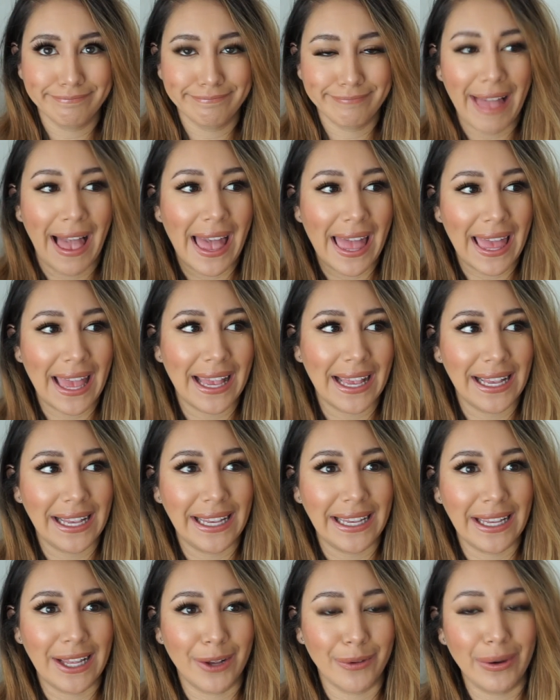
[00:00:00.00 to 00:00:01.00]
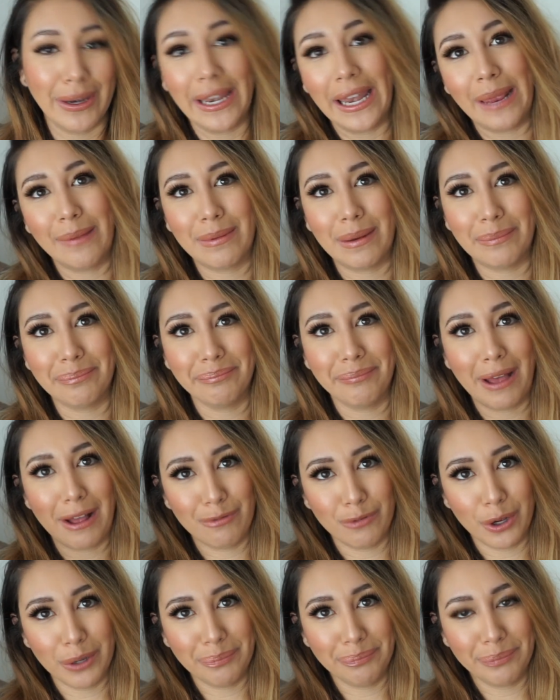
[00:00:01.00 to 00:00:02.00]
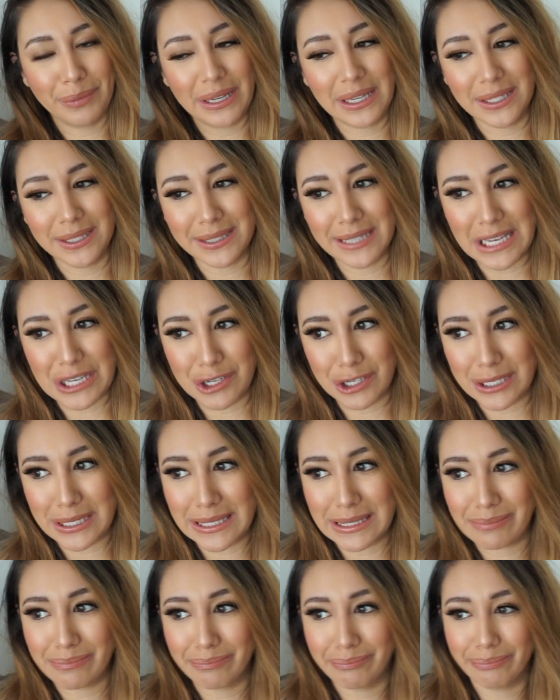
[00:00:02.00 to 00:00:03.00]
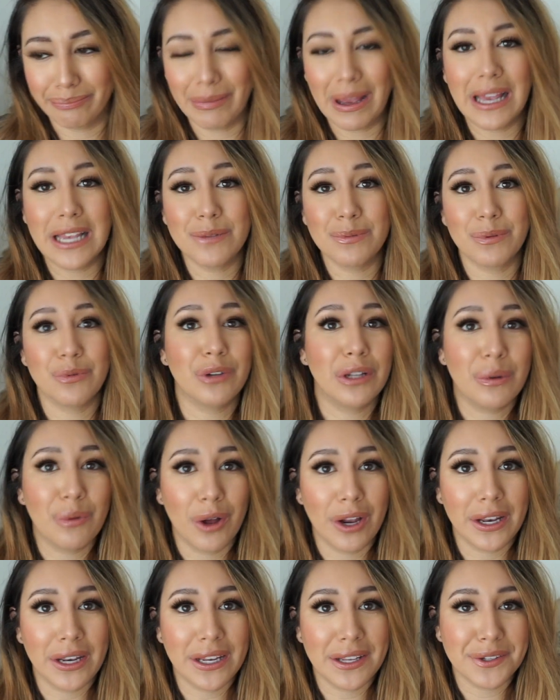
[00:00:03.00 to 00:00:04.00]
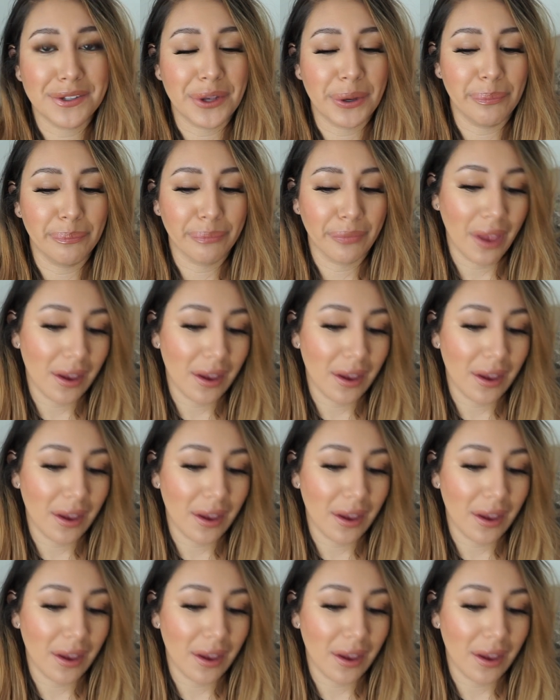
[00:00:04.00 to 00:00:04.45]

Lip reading: I already named him Malfoy because my husband really wanted it, so